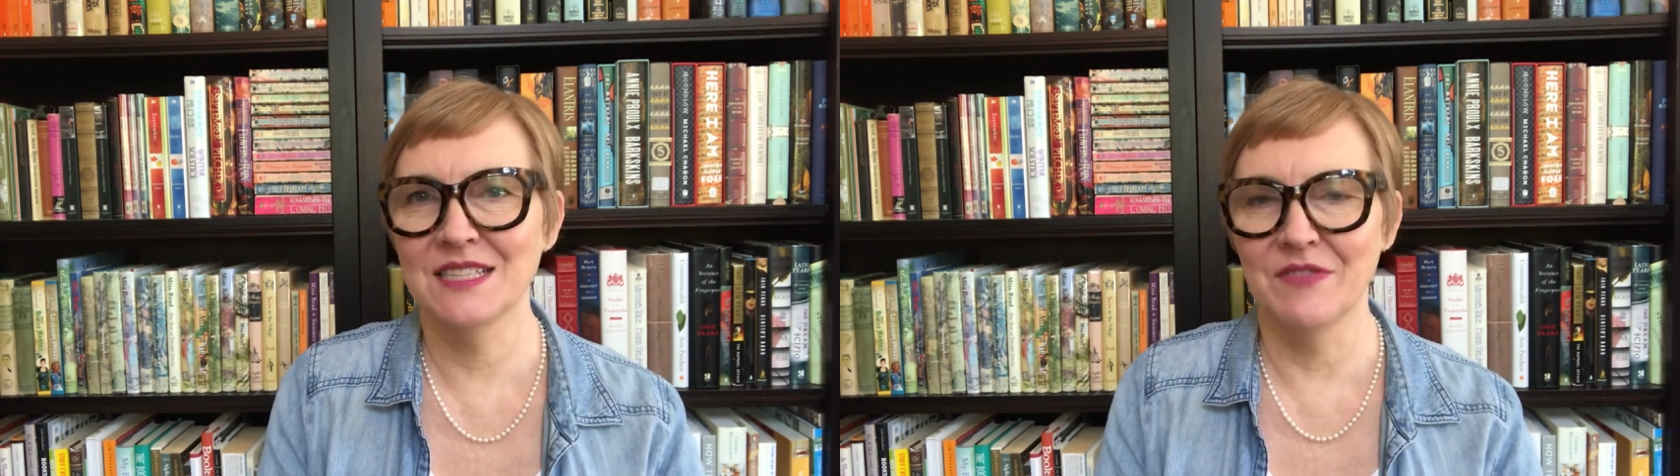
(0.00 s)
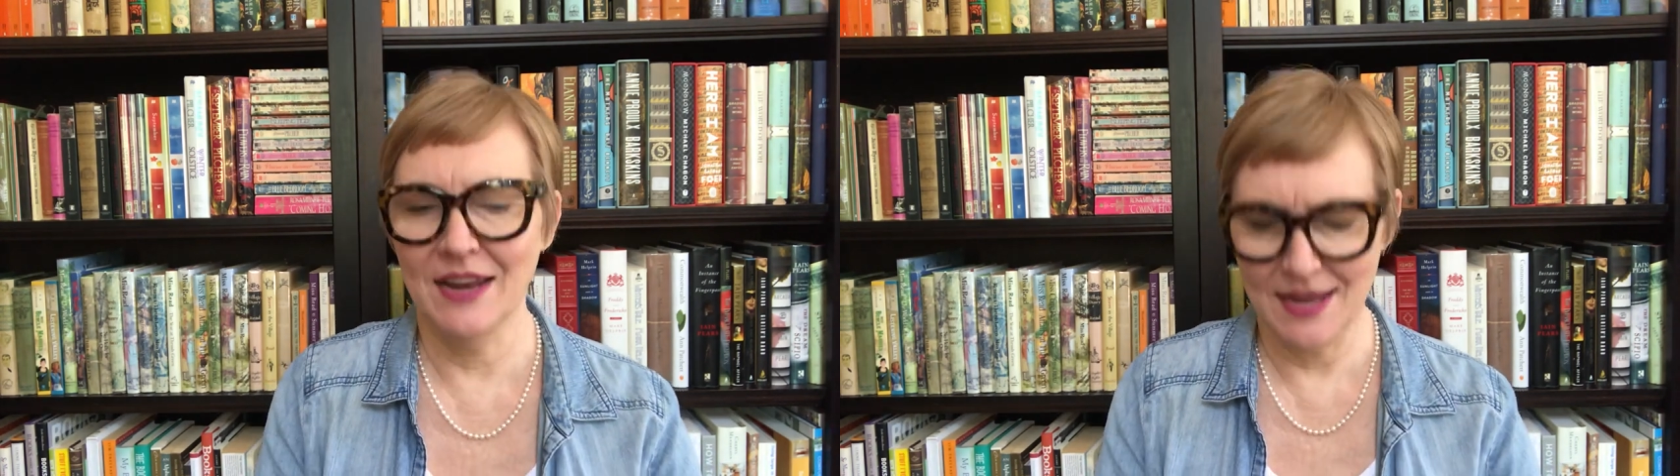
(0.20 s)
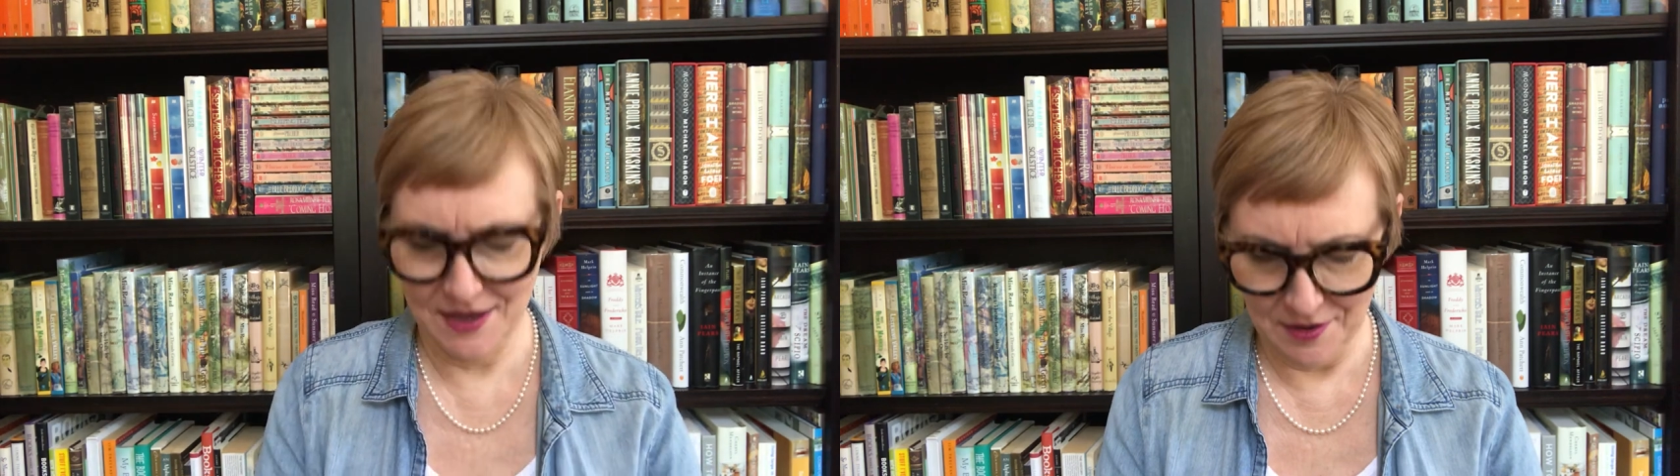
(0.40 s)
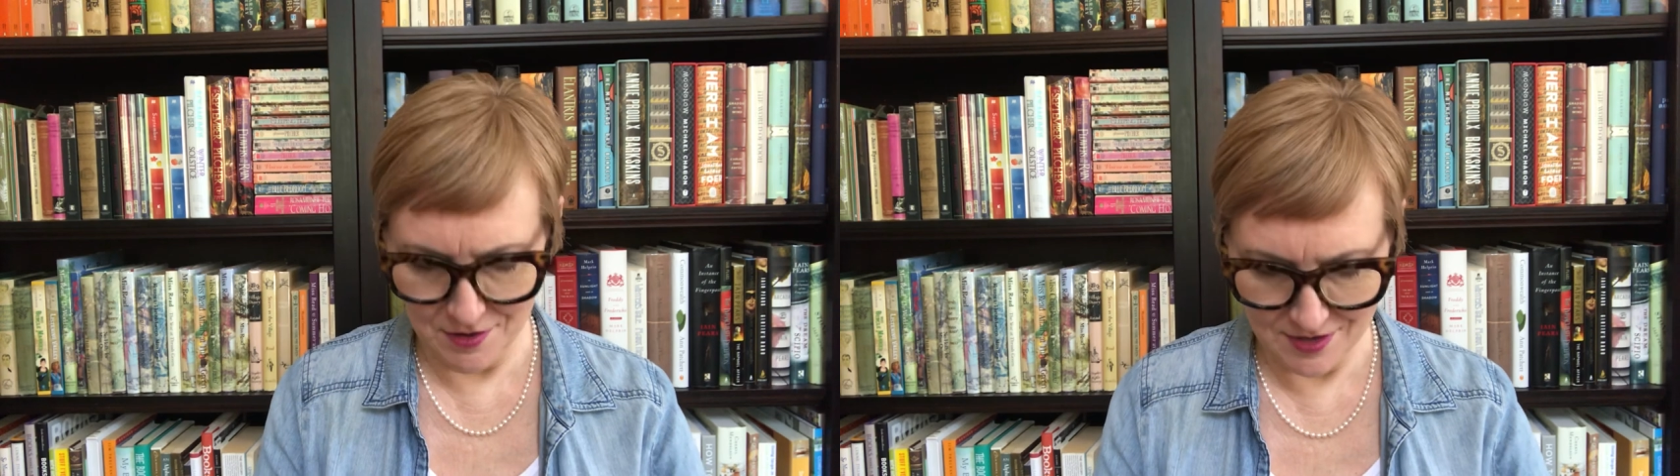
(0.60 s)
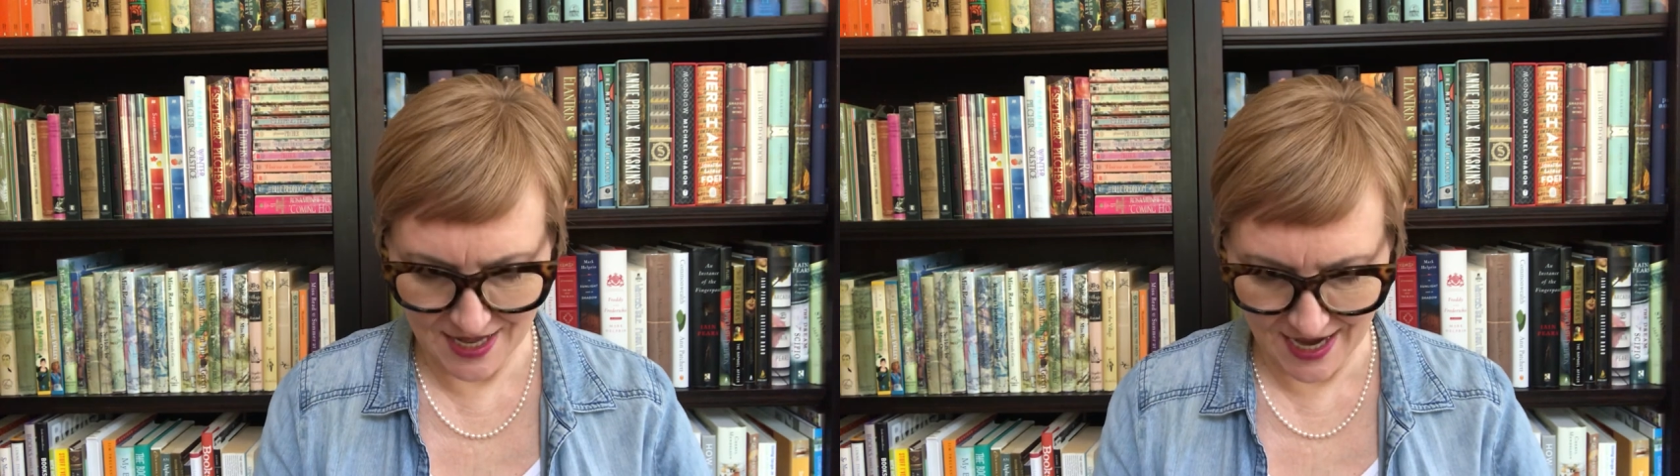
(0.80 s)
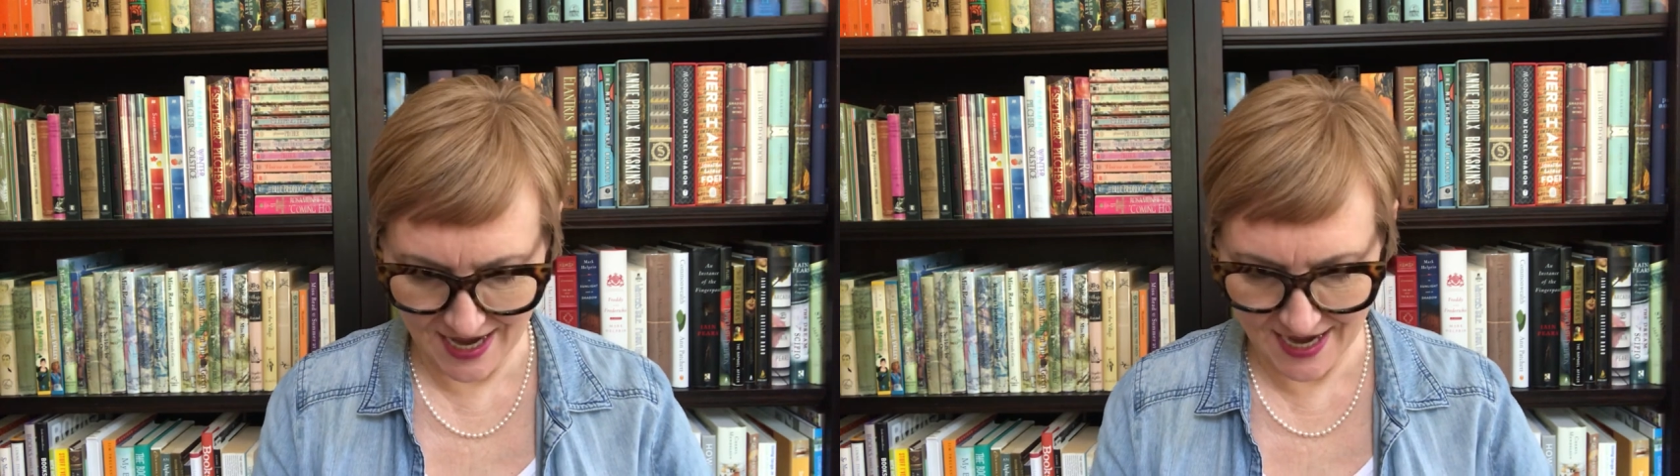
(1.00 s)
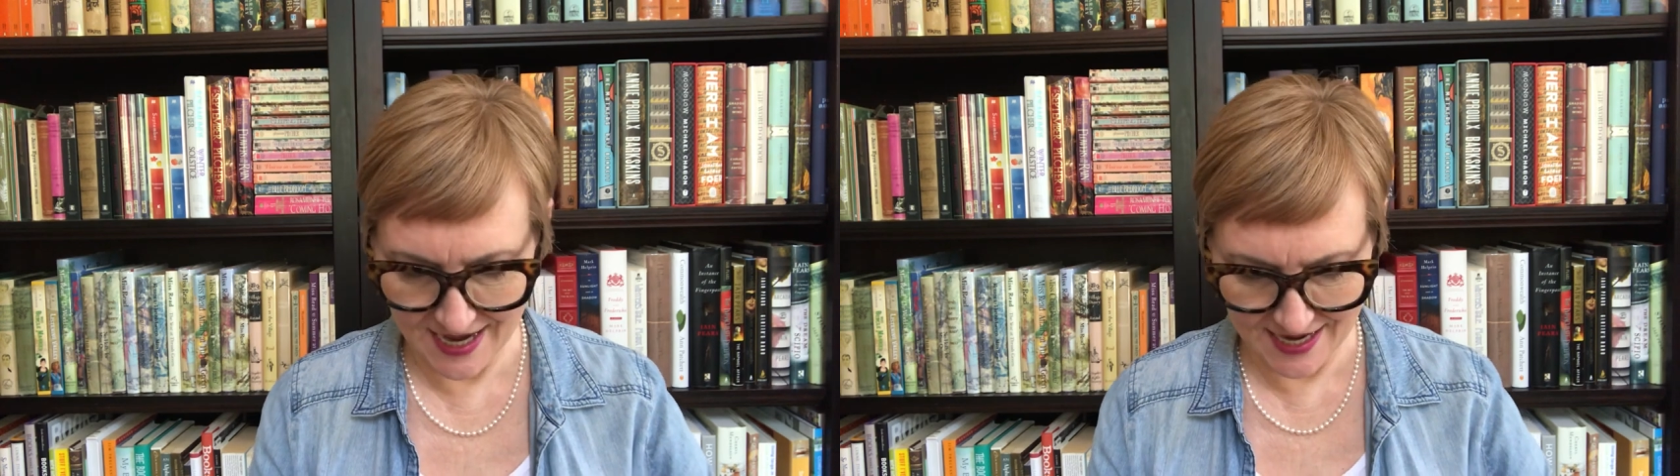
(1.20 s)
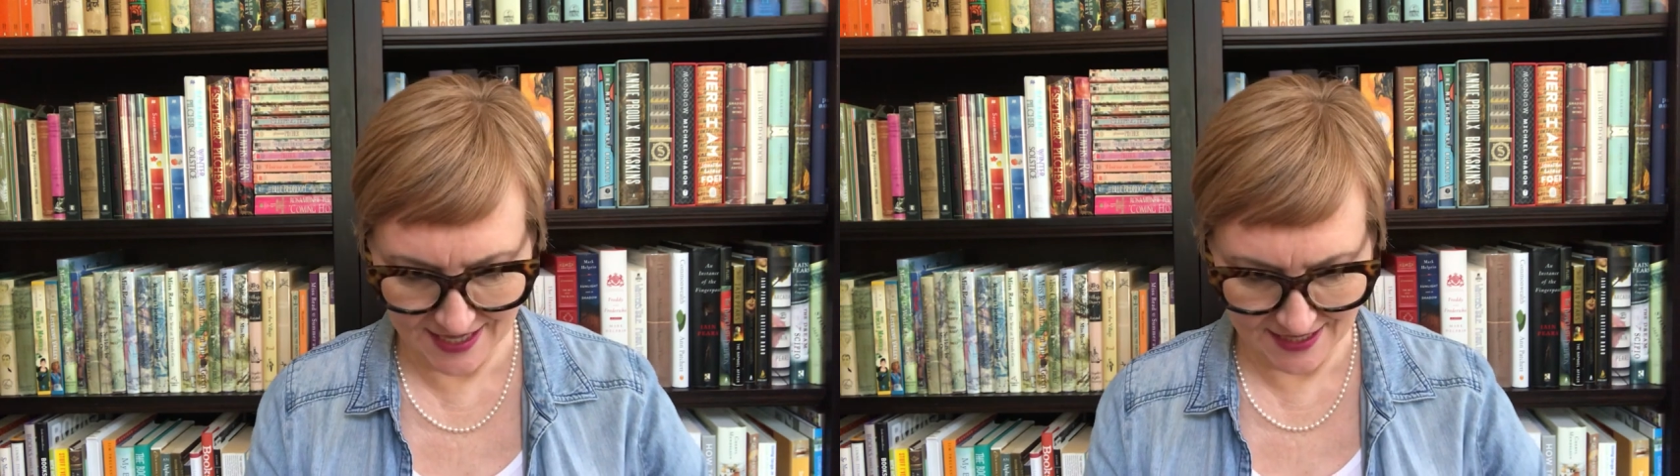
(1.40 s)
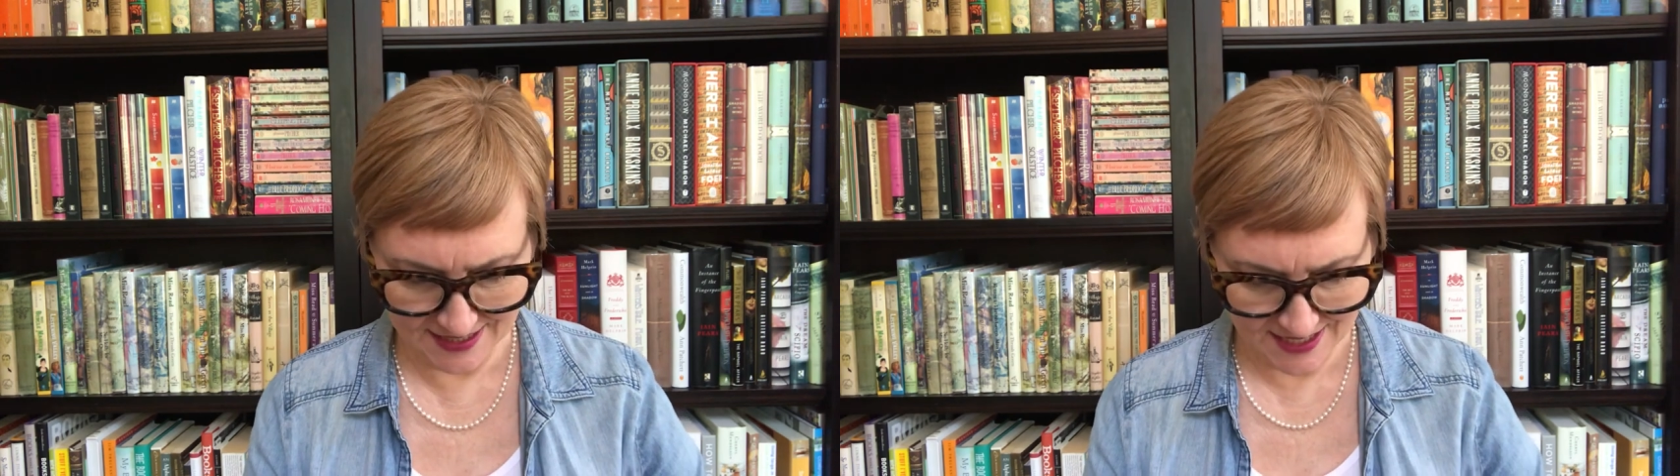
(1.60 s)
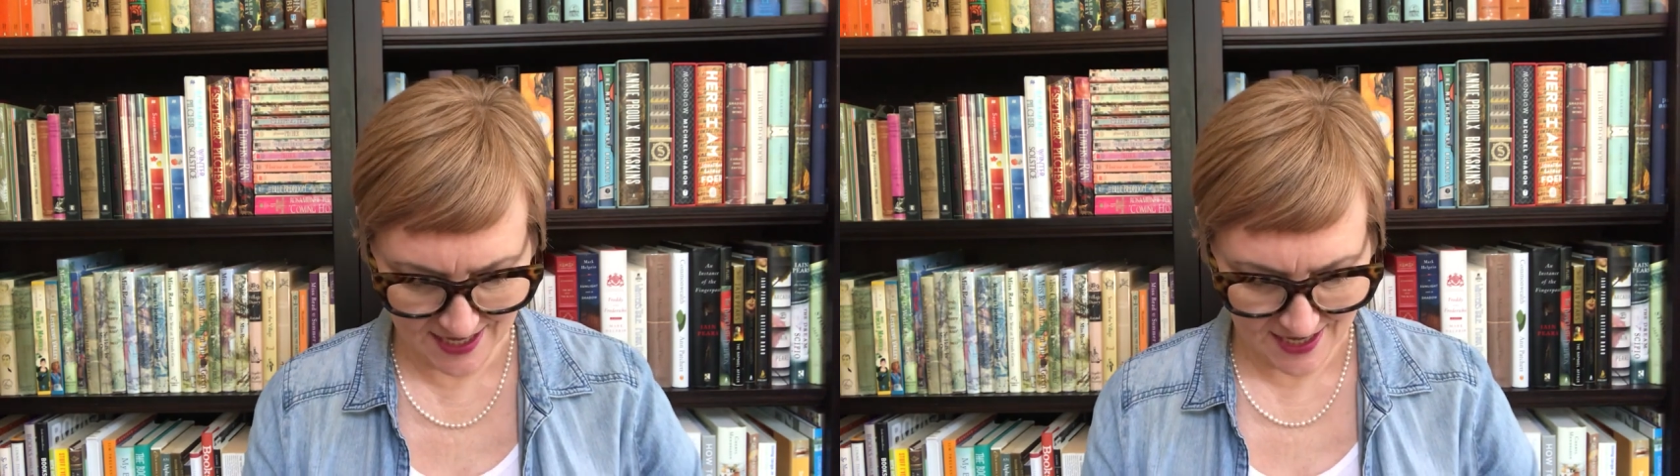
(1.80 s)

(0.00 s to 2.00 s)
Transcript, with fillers: video that I had